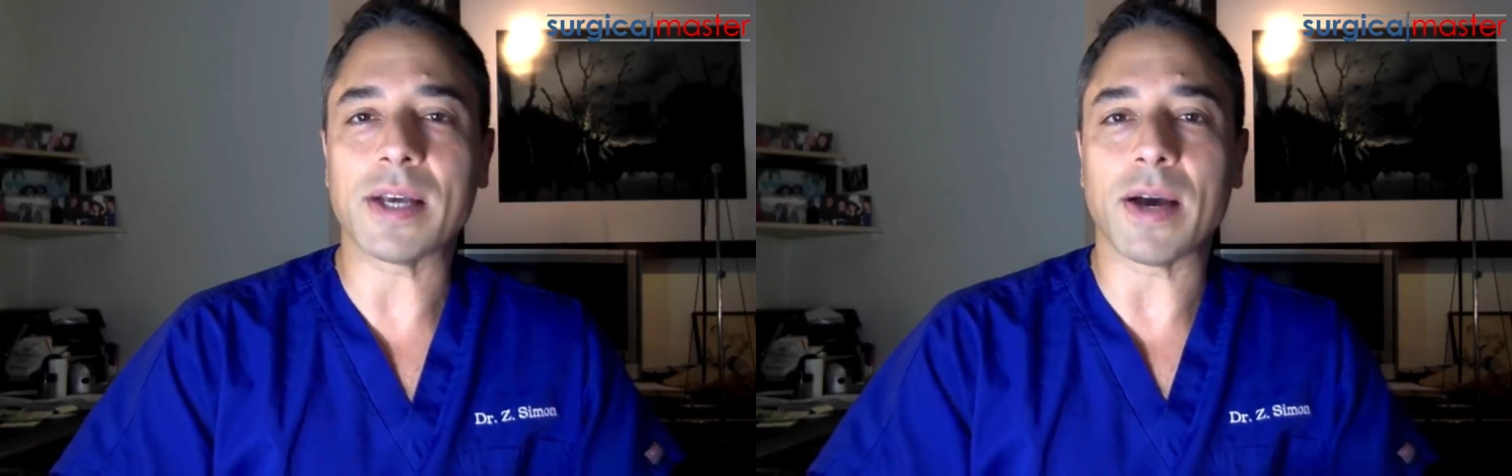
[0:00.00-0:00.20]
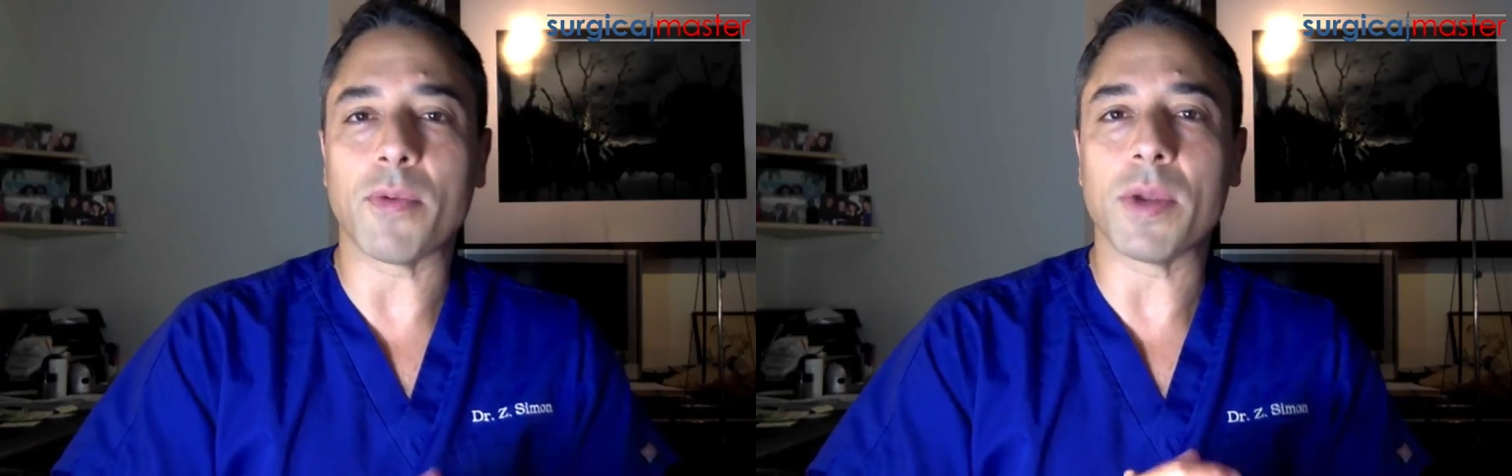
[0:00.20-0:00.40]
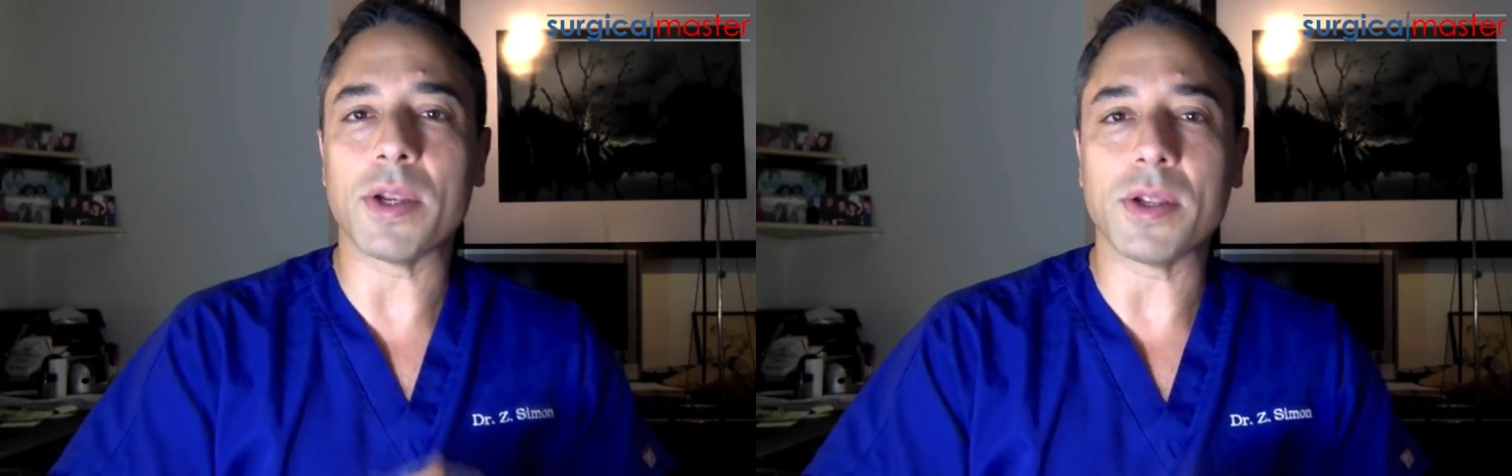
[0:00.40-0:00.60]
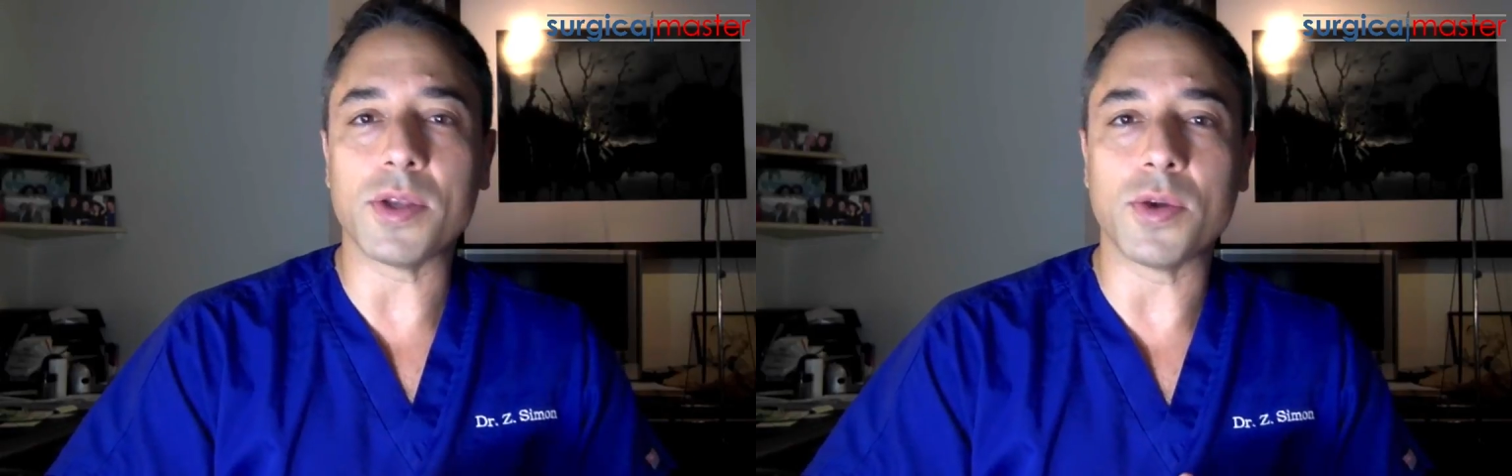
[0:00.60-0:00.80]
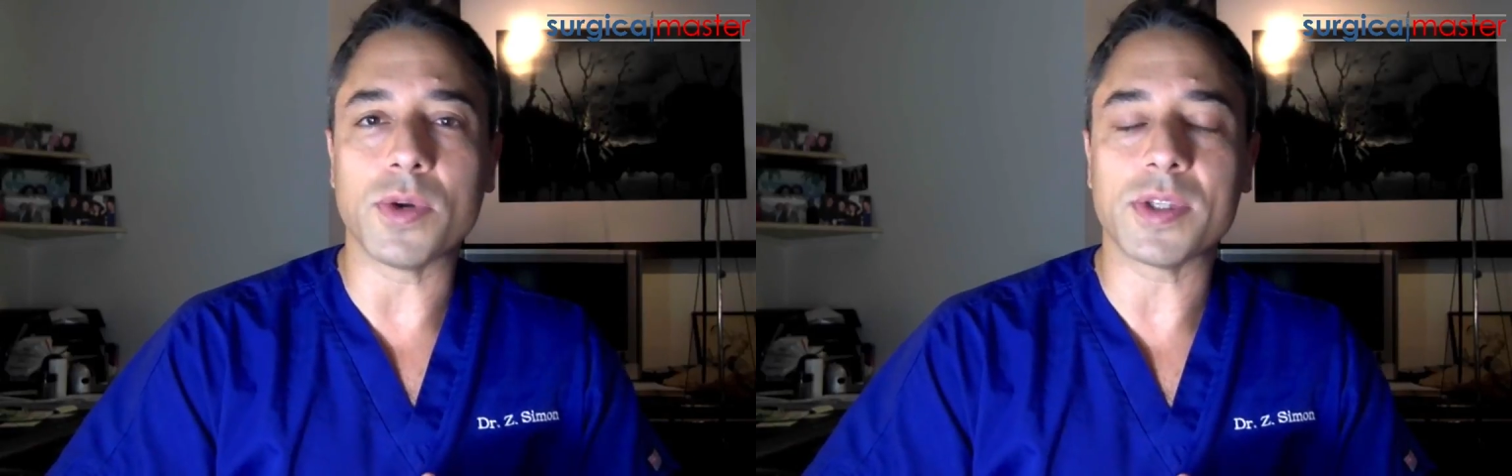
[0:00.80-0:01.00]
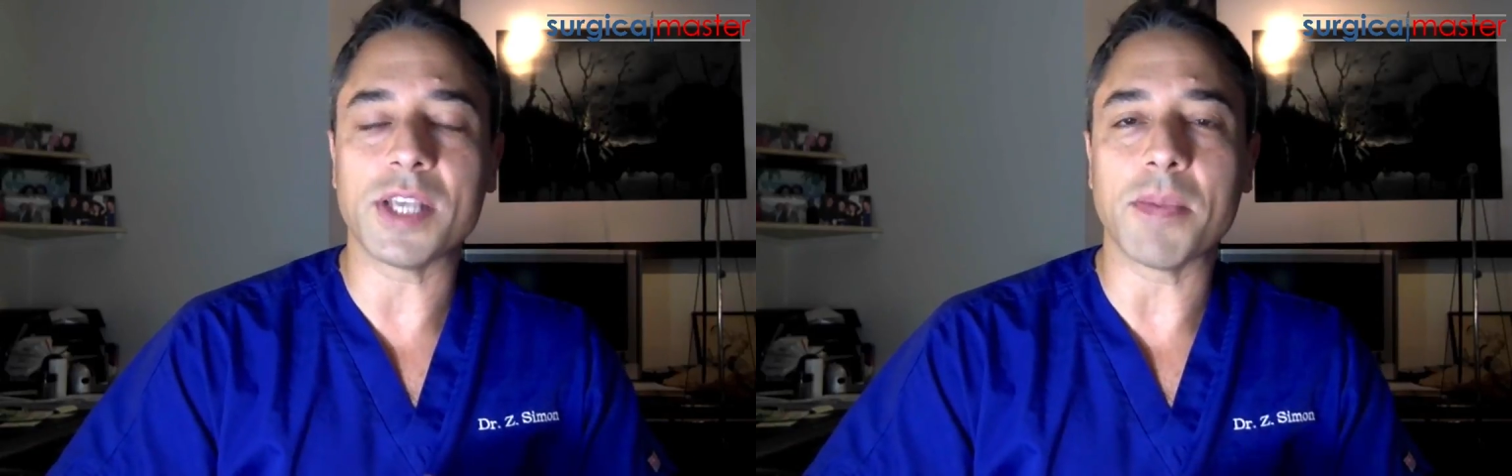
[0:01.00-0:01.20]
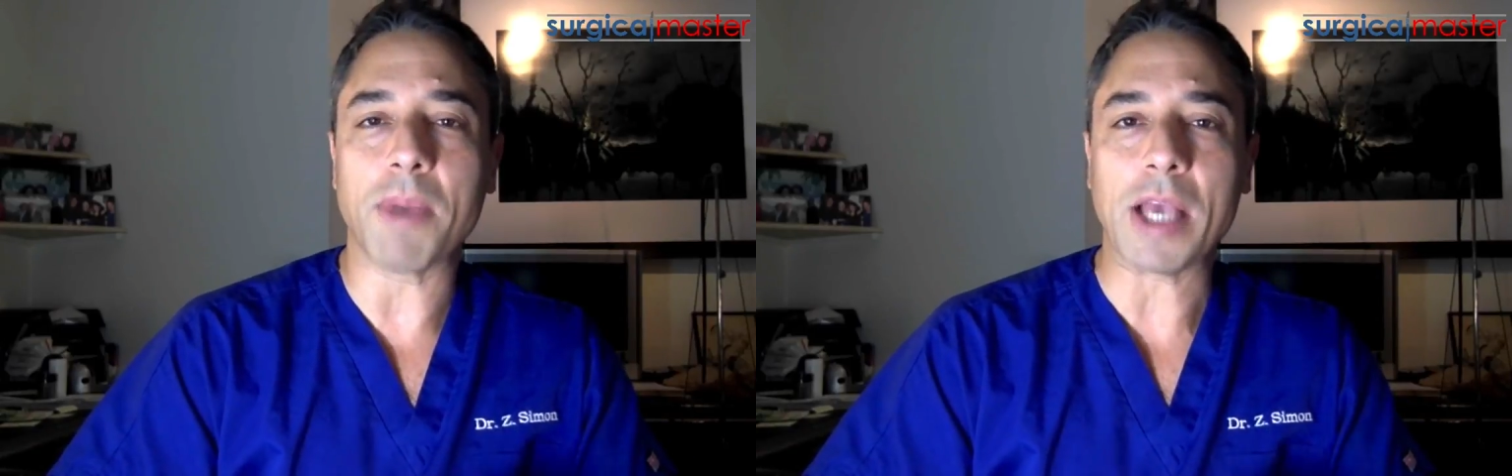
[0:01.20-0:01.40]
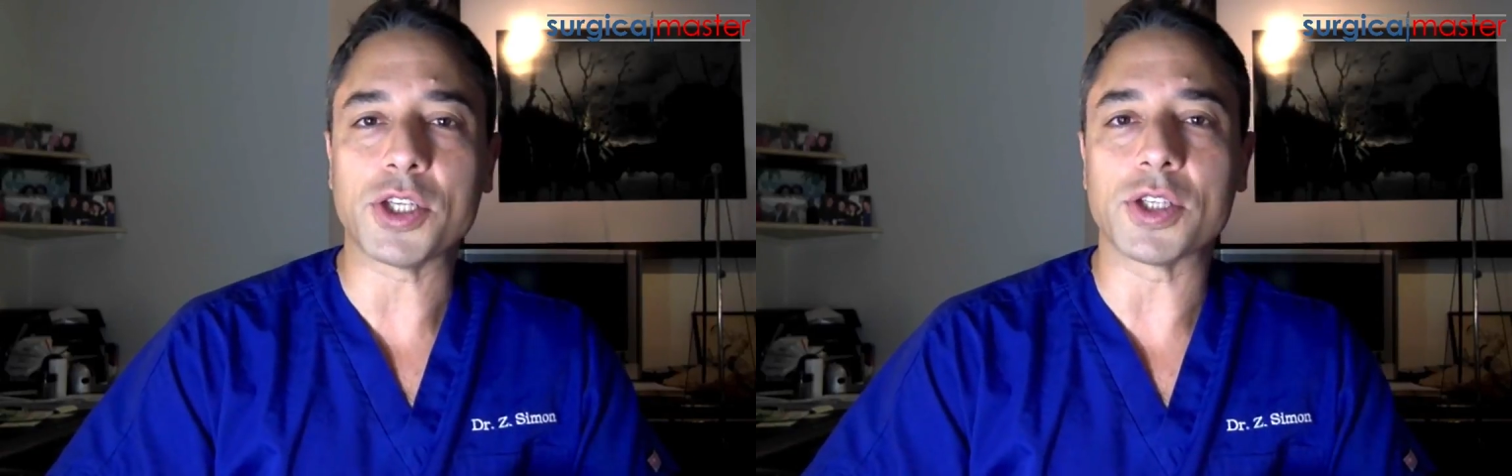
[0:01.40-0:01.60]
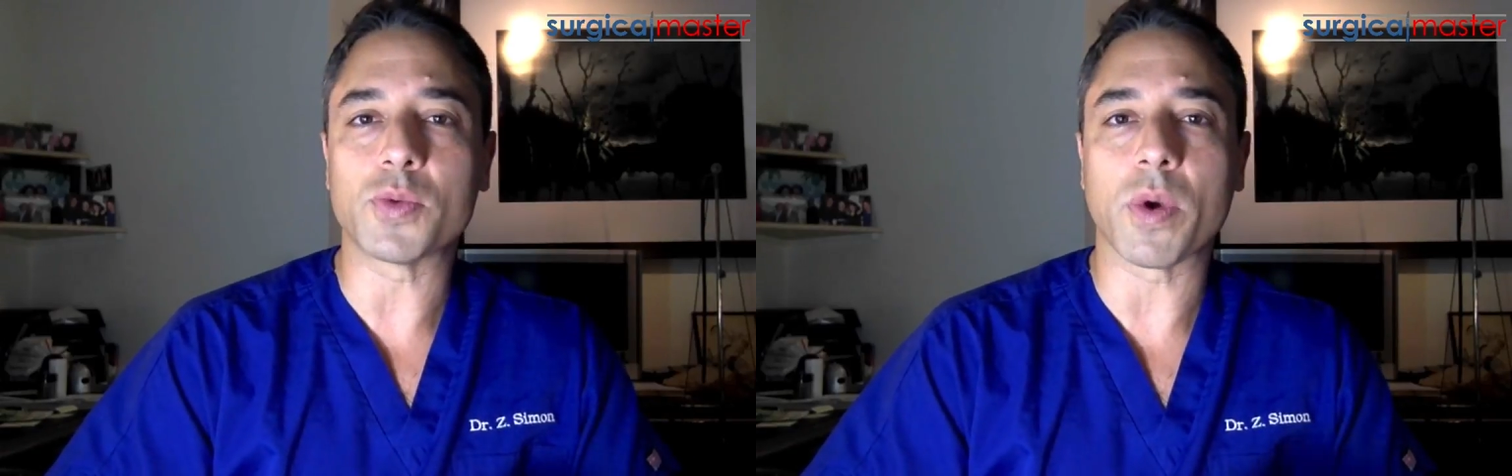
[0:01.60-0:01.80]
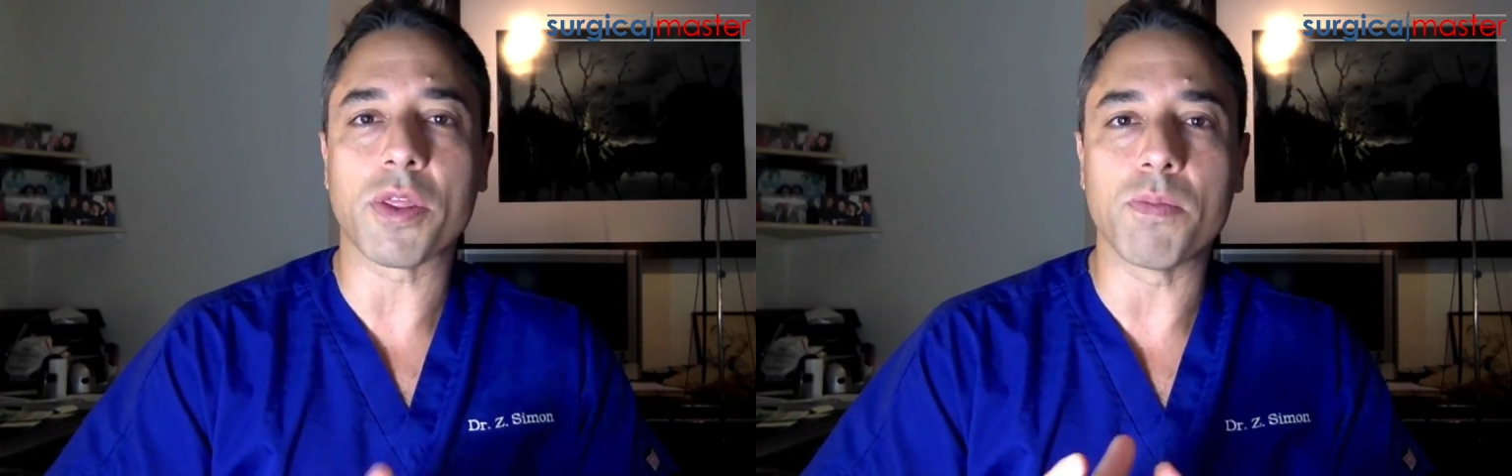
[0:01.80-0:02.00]
when you're seeing patients
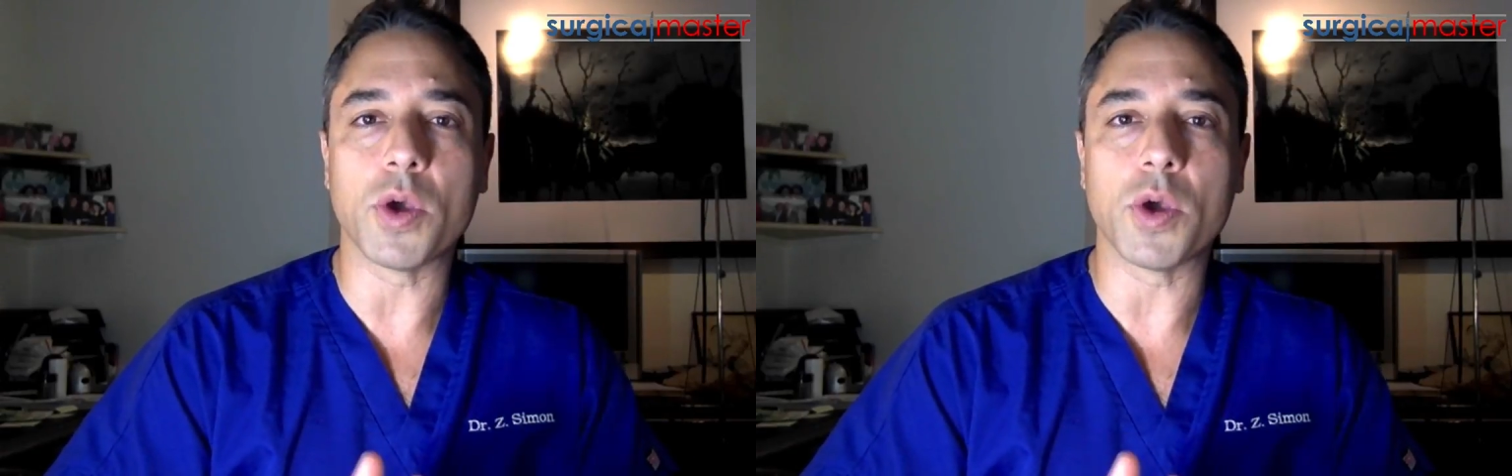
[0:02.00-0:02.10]
with